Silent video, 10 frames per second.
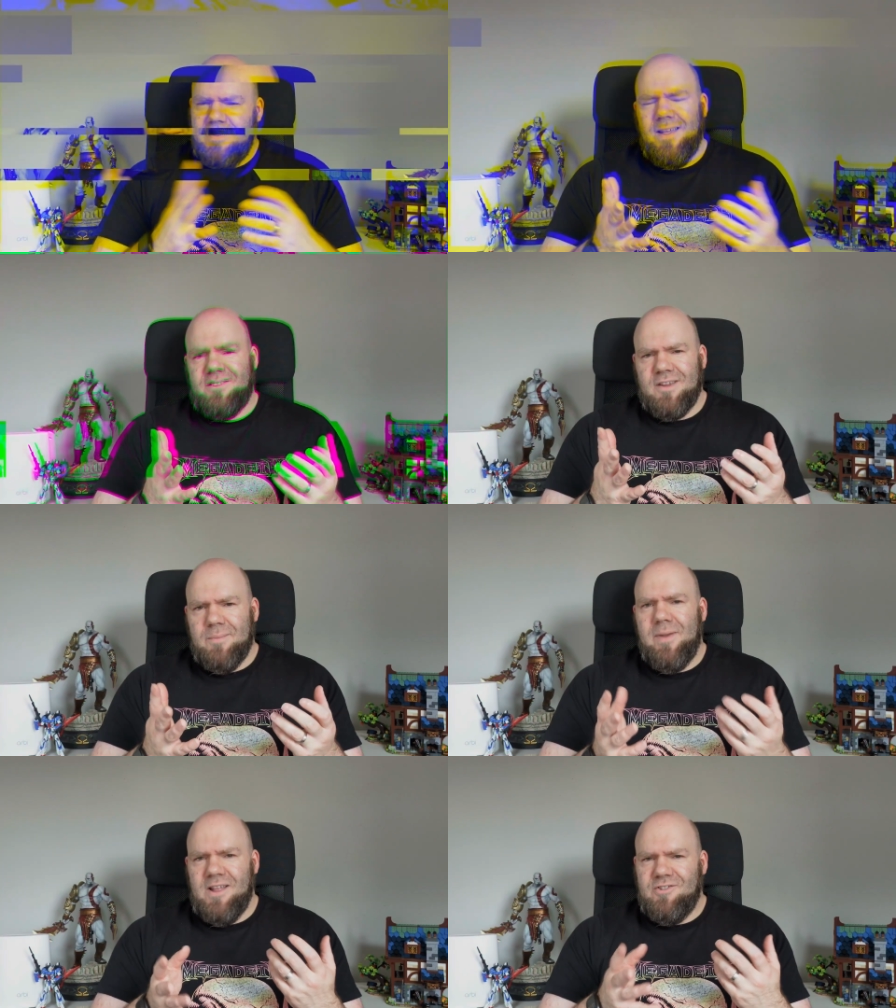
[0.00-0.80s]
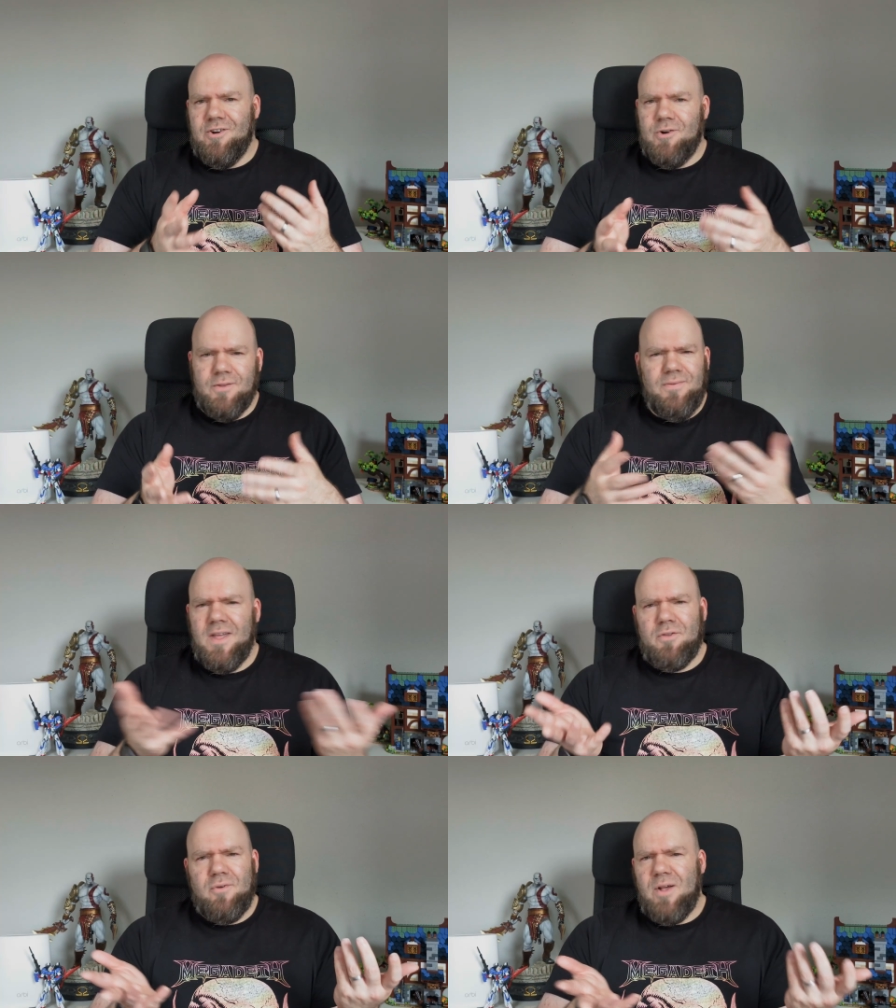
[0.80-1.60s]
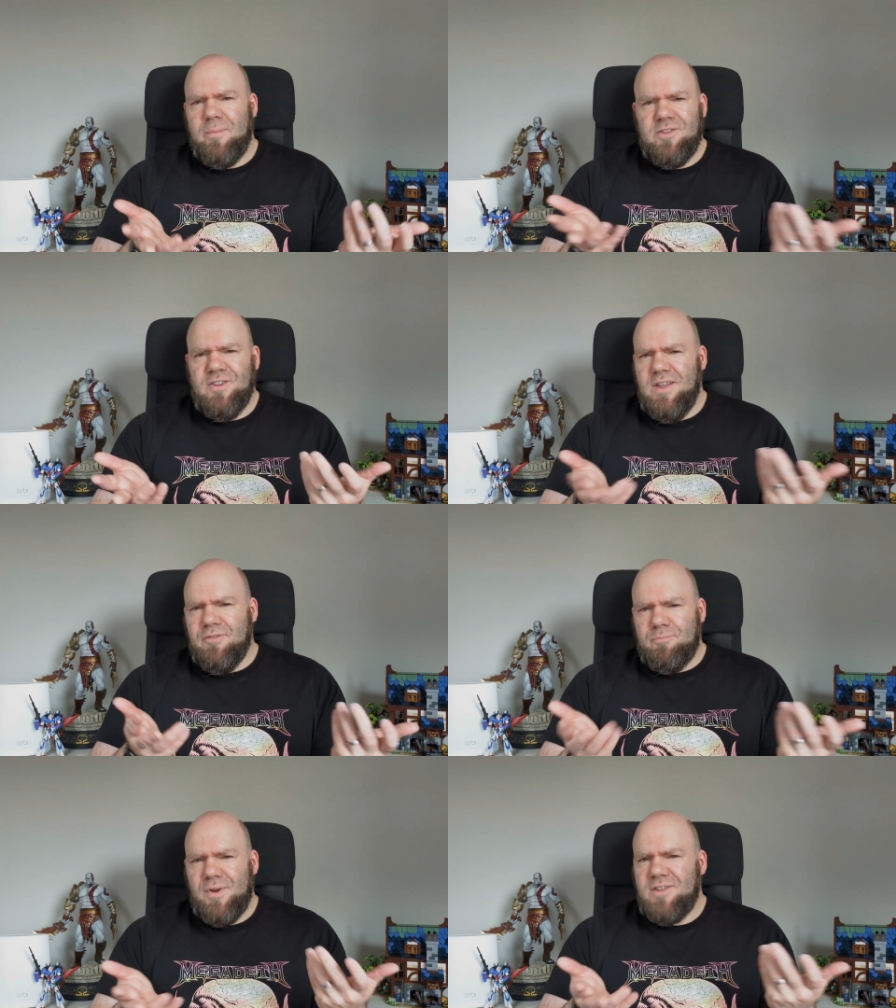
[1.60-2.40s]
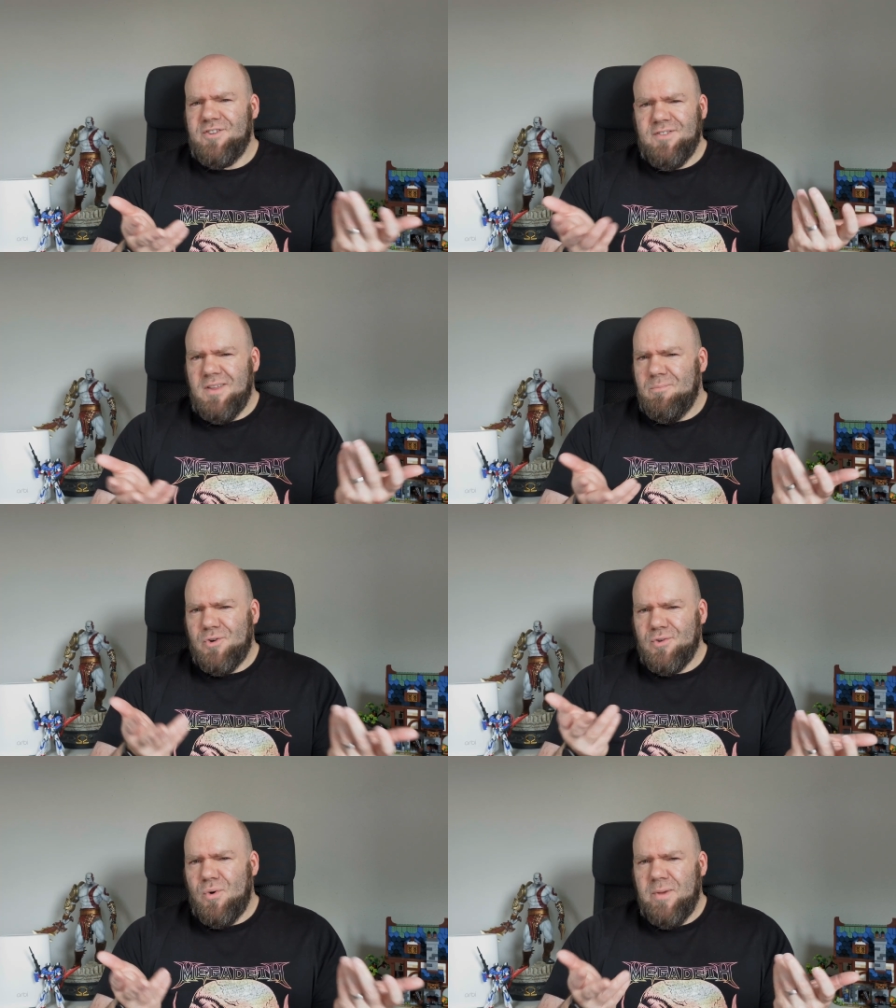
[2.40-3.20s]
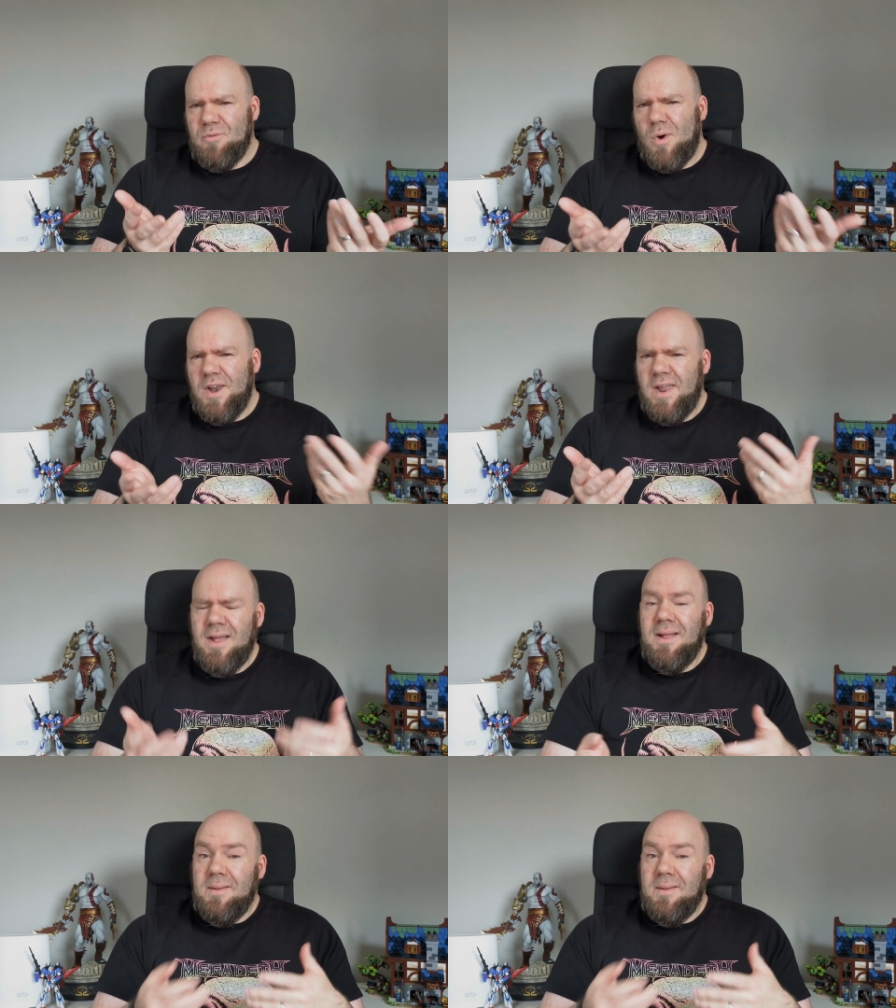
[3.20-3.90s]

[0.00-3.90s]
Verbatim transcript: That's a bad joke. Netherrealm isn't even present in Mortal Kombat 1,